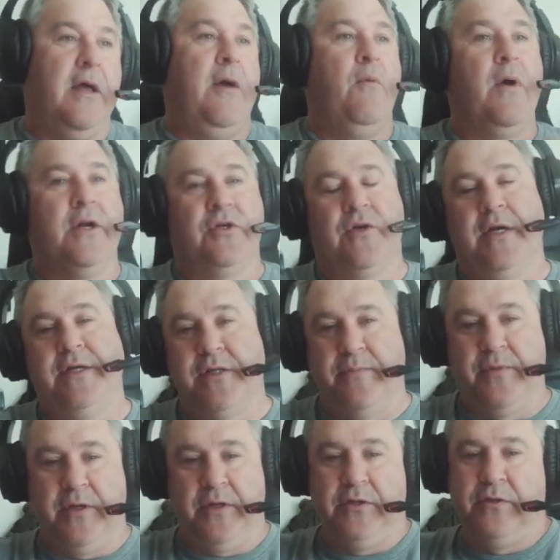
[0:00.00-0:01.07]
I want to try
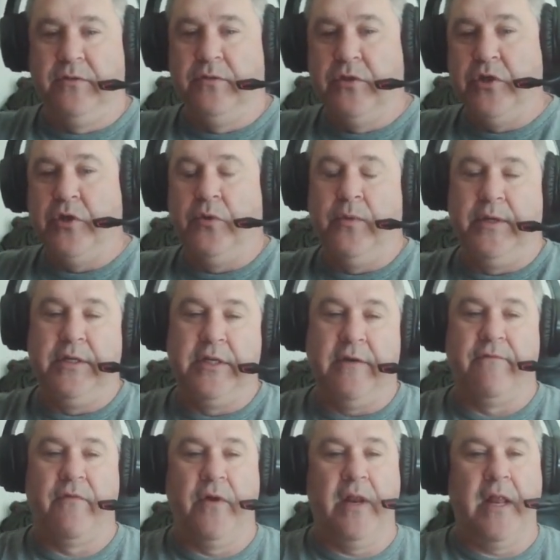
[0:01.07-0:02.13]
something new and
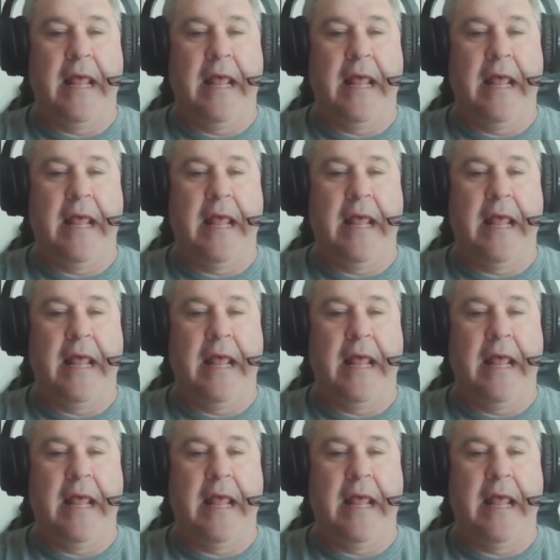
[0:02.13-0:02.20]
different.